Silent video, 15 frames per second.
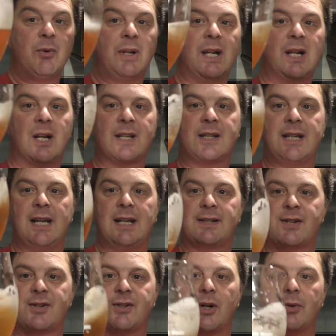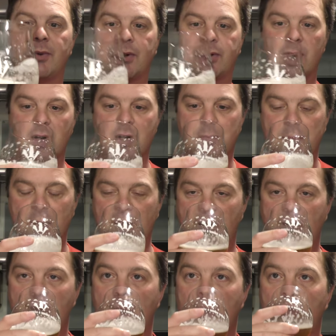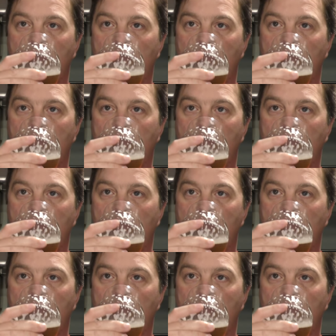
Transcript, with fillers: really like it, it's a Stone the Crows beer.